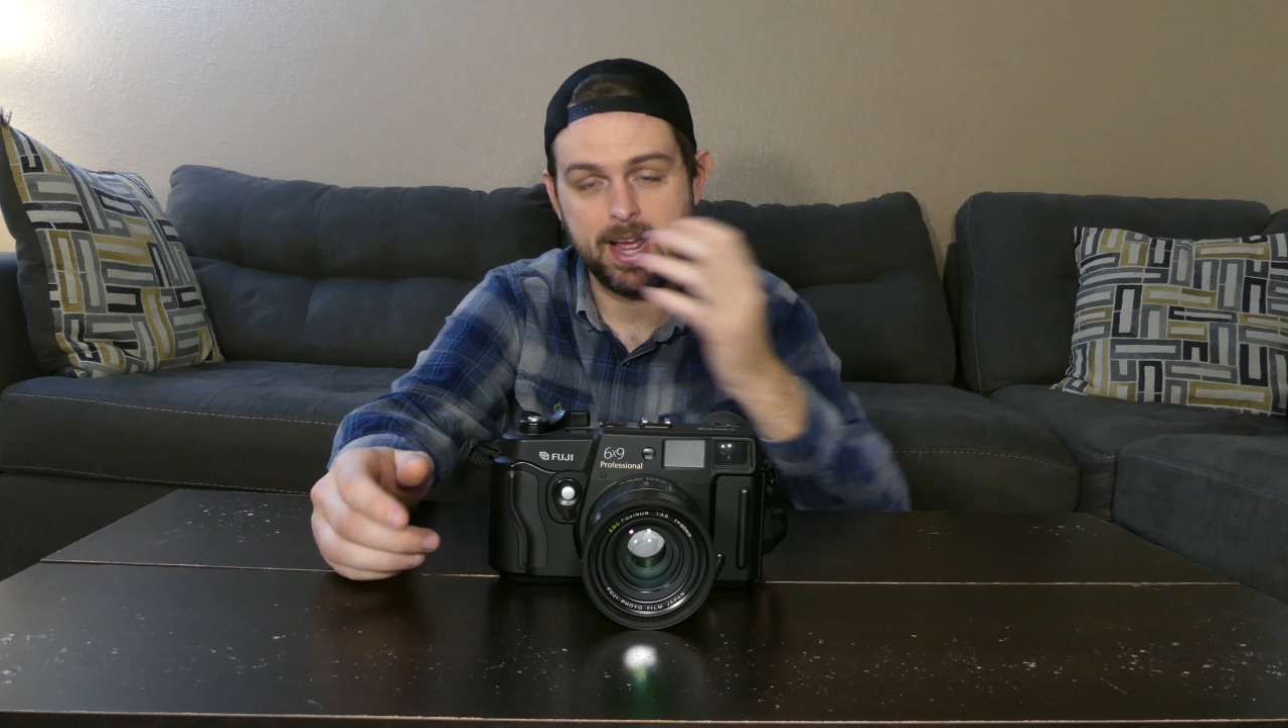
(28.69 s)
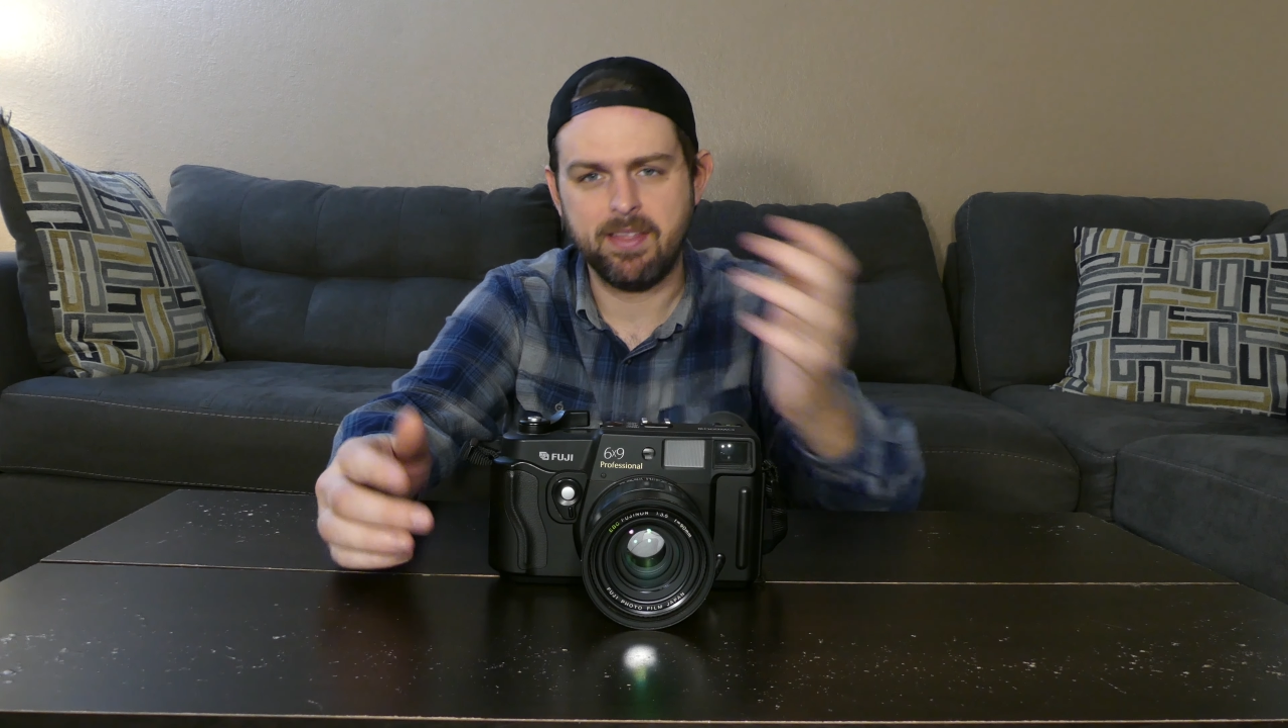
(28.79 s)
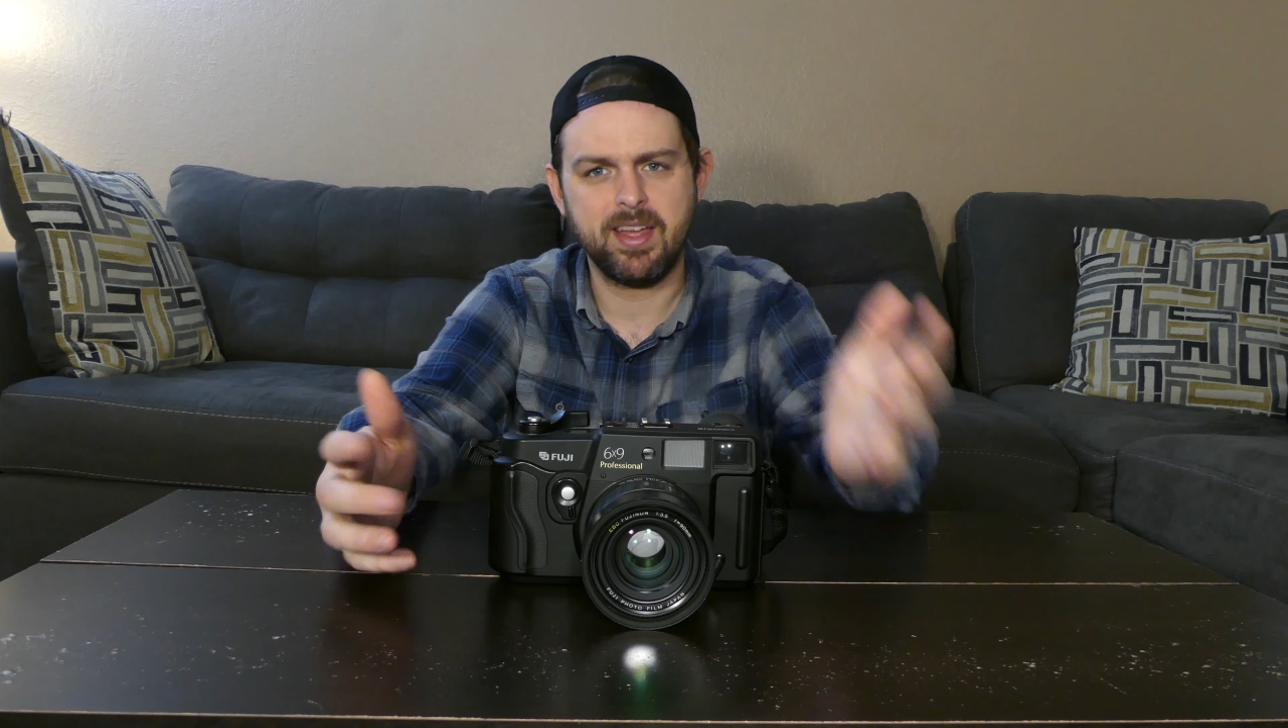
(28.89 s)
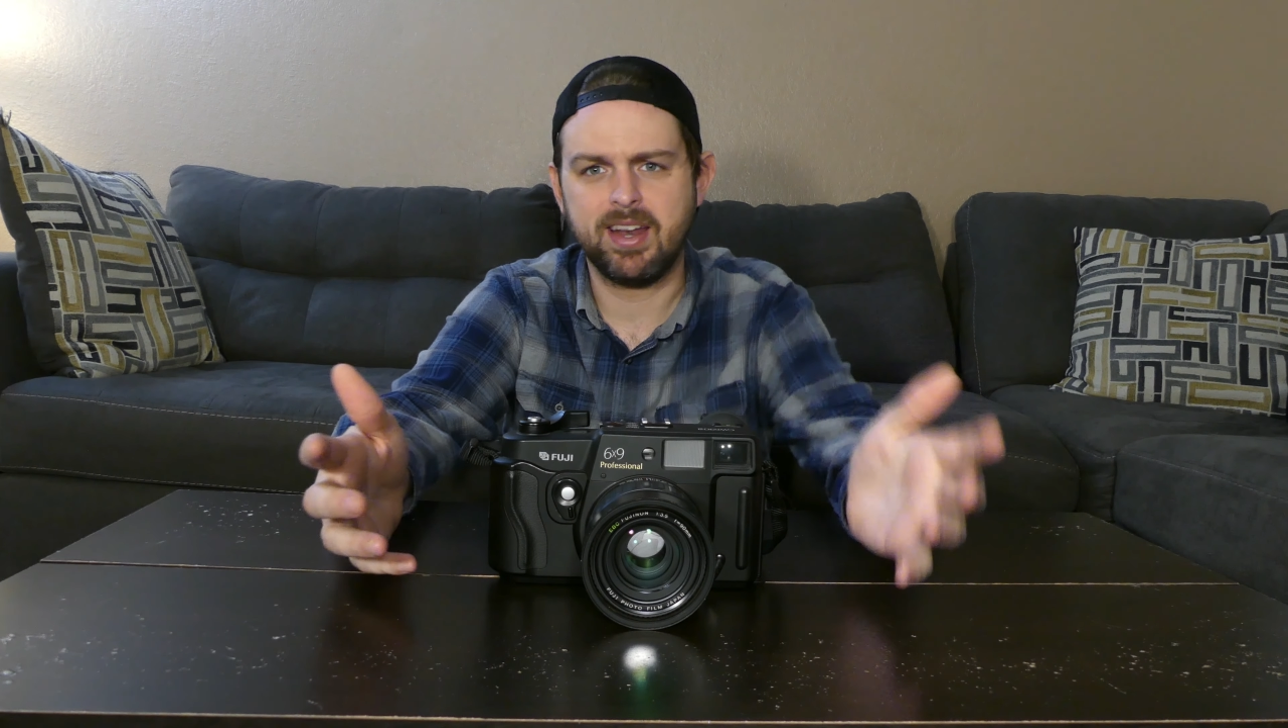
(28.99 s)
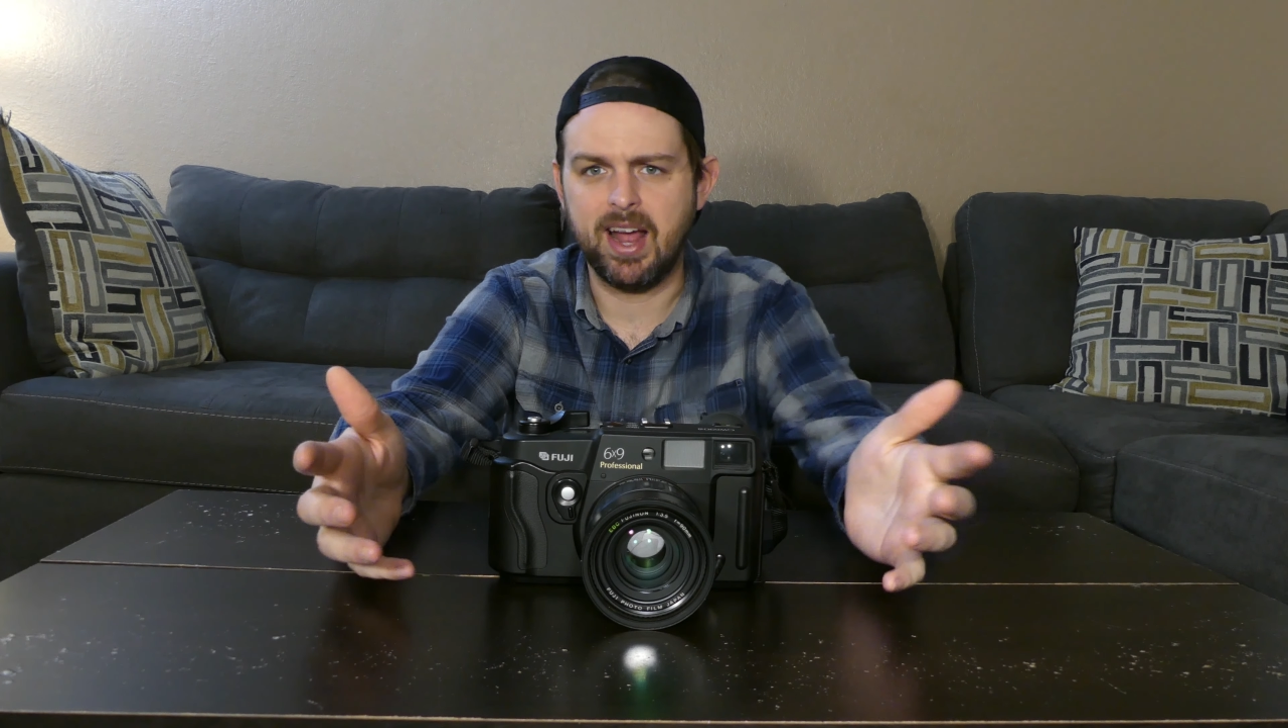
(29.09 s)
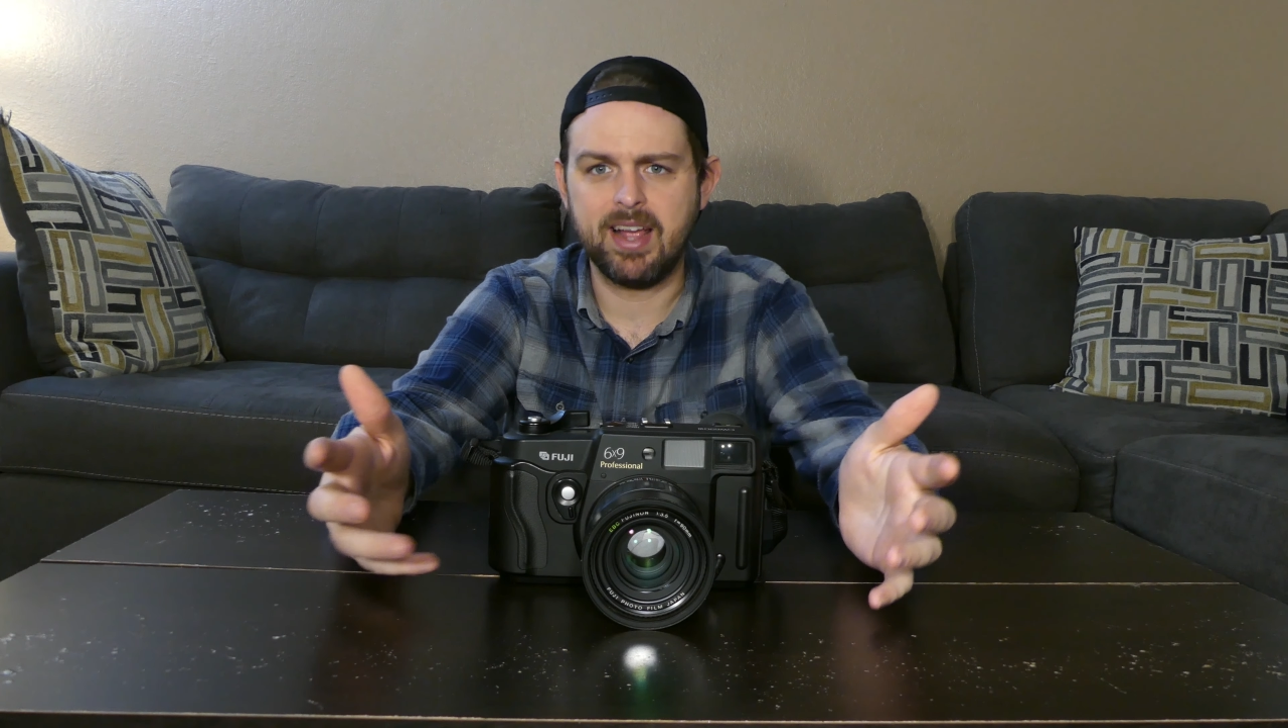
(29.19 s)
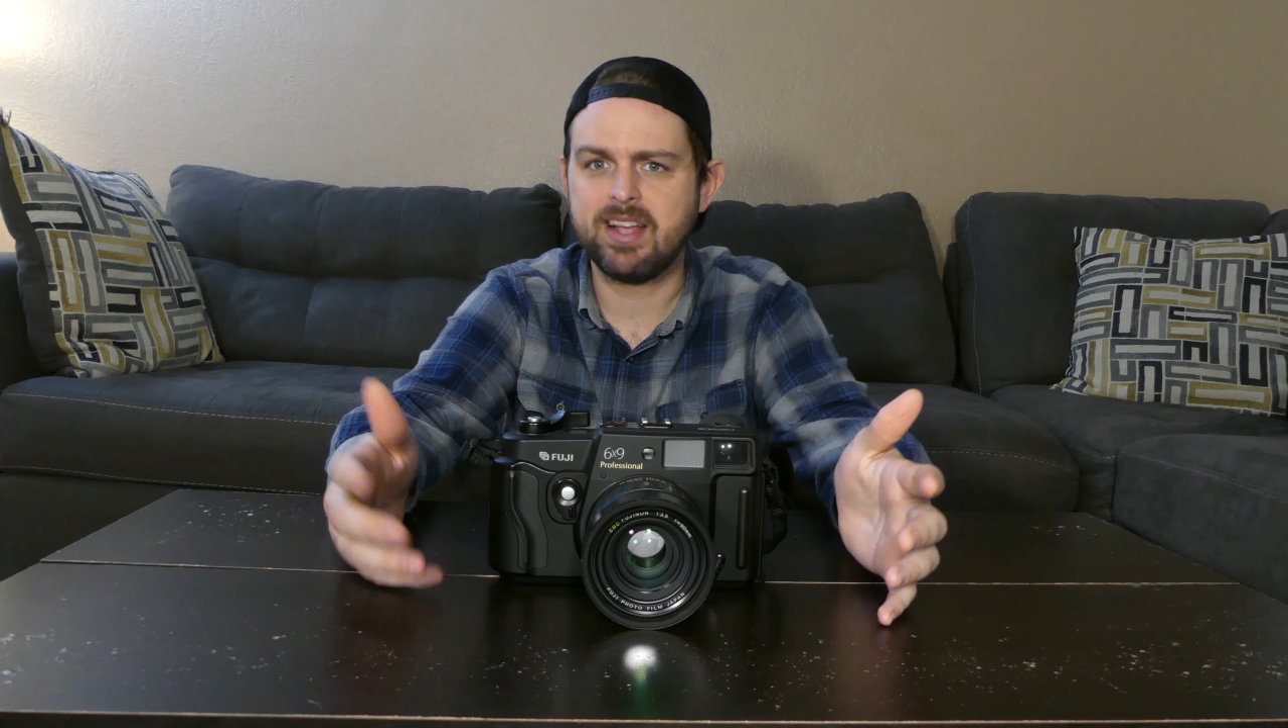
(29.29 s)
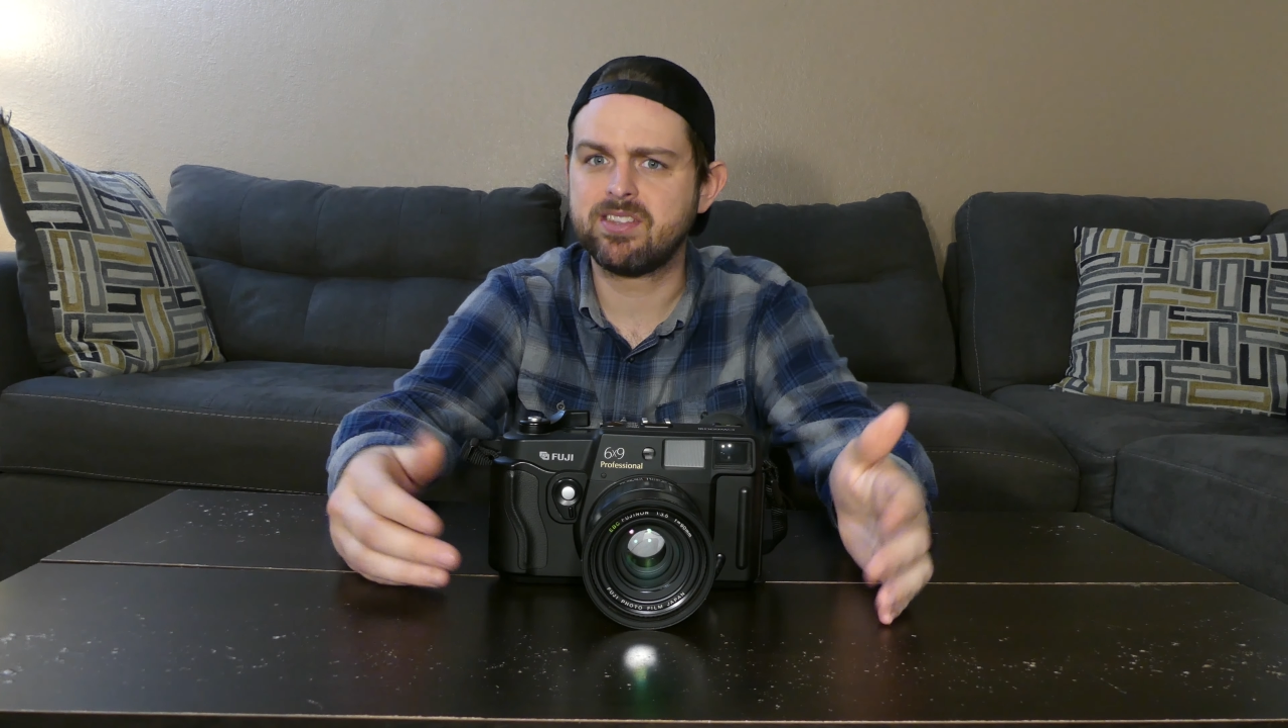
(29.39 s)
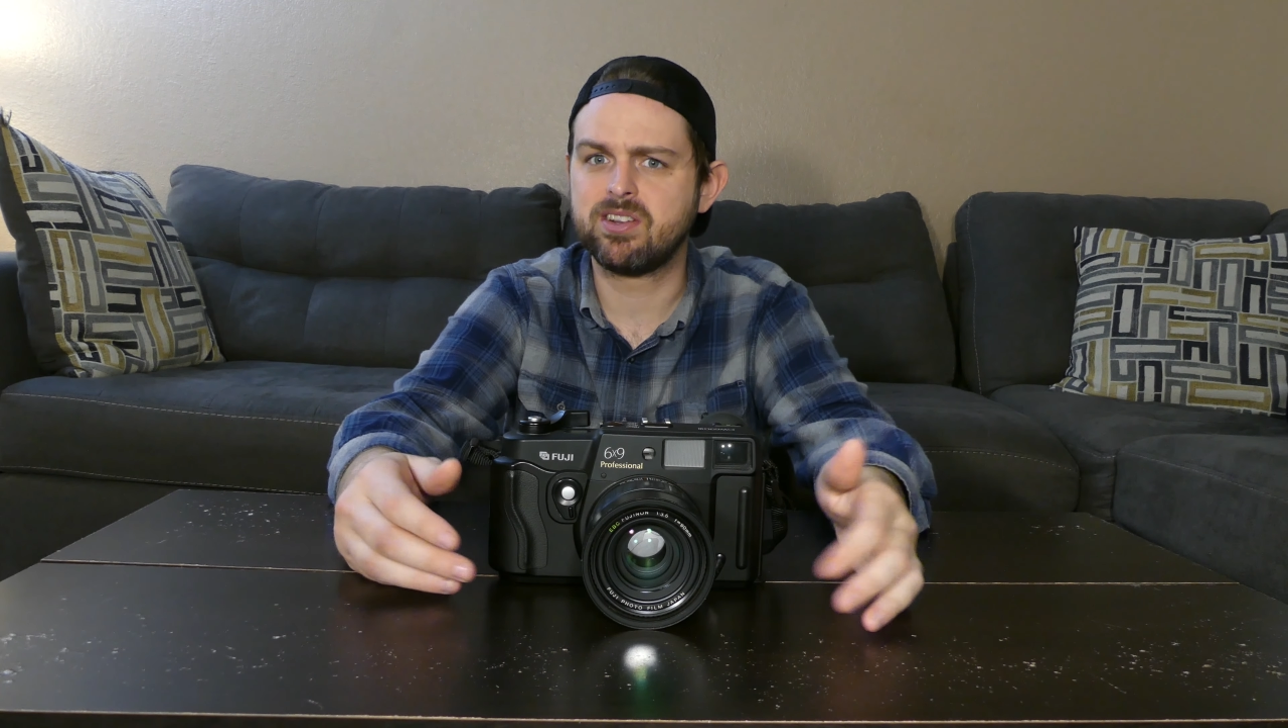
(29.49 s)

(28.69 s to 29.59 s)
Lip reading: and then I guess